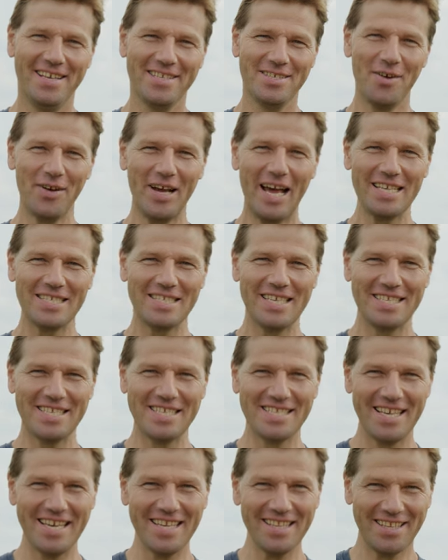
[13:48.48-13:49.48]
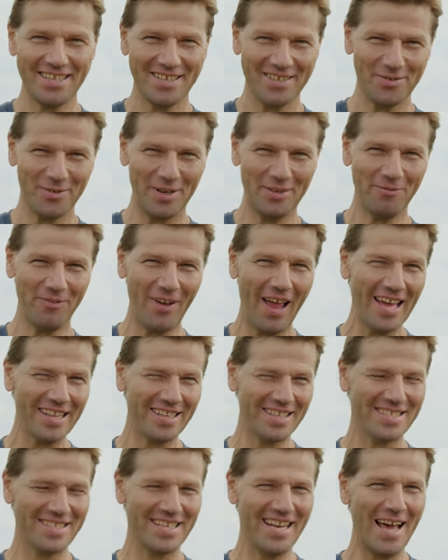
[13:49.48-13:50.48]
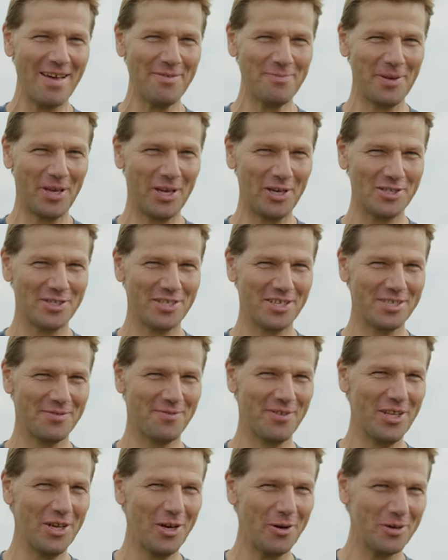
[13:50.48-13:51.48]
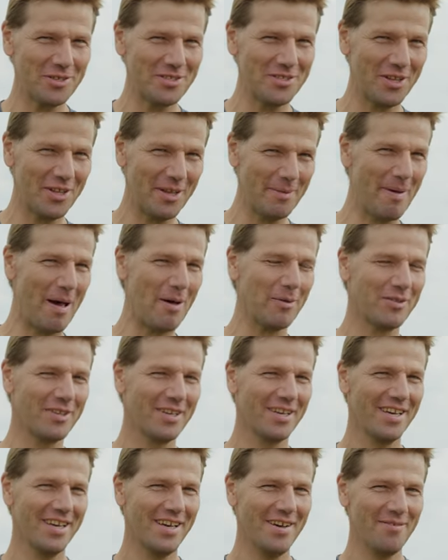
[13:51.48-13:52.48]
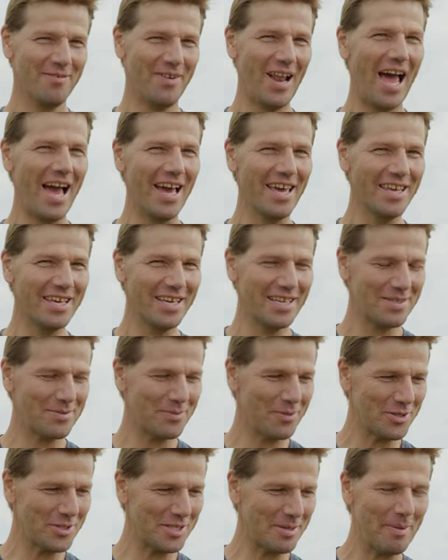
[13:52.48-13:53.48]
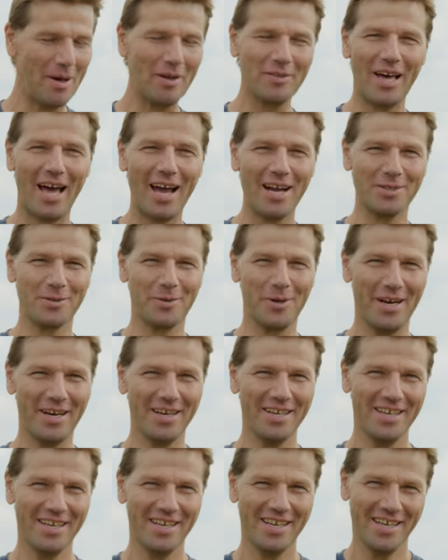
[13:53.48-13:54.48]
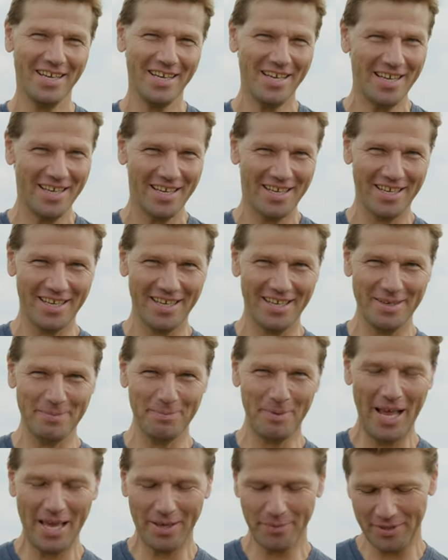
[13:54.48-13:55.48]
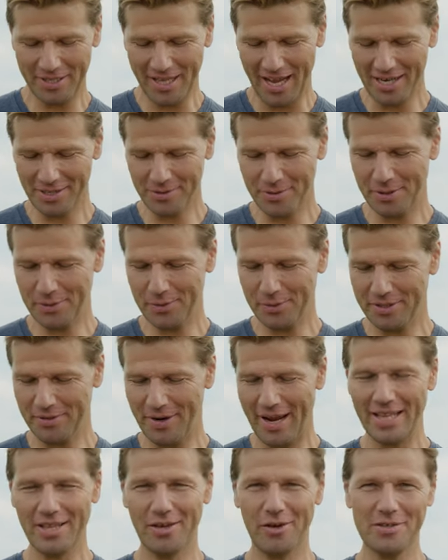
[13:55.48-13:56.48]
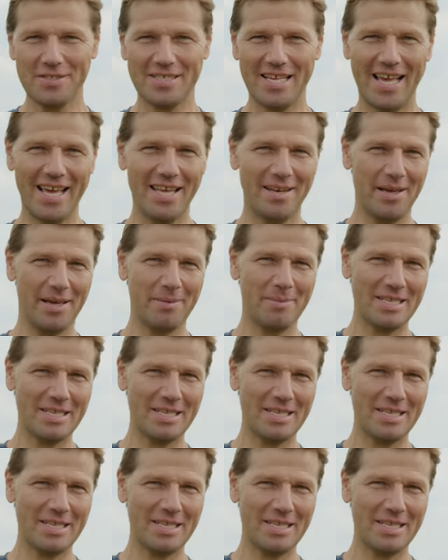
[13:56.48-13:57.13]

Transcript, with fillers: So guys, this is it. One flight is enough because this video was not about flying, it was about hardware. Uh, playing with hardware, with radios, and I